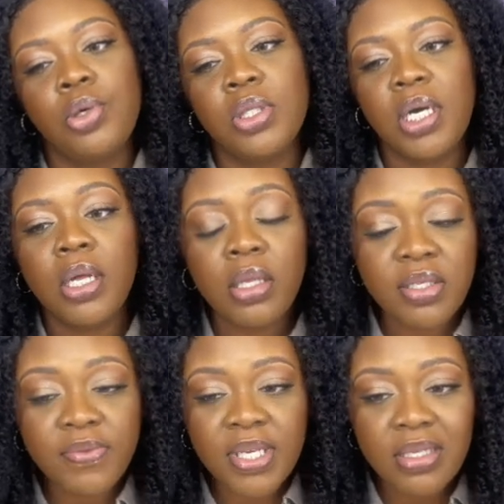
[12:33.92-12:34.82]
all the colors
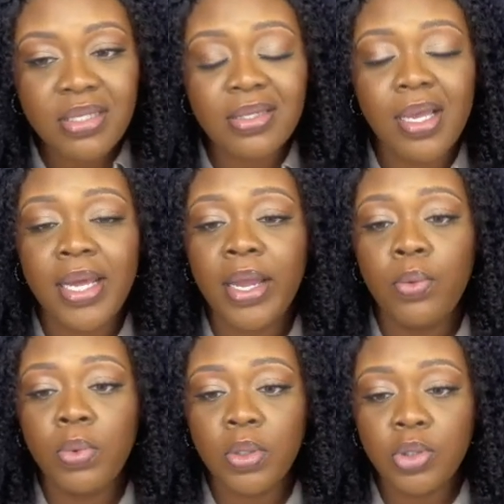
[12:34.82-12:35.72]
of these, and I
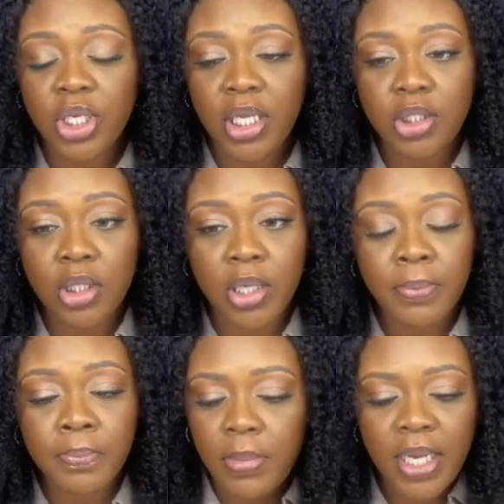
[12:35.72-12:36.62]
will change
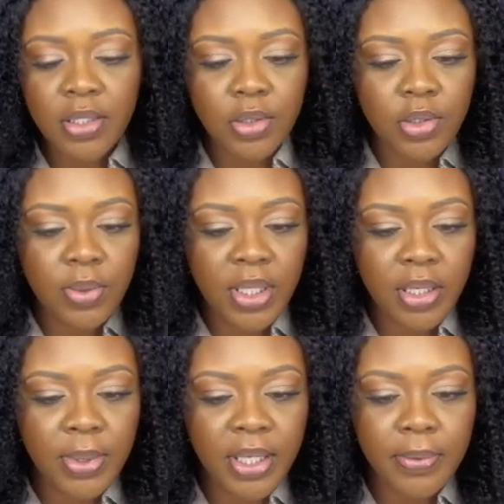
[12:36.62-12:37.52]
them. Might as well do it now.
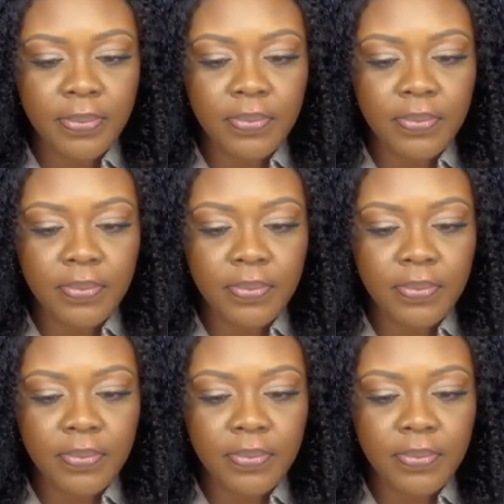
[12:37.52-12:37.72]
Why not?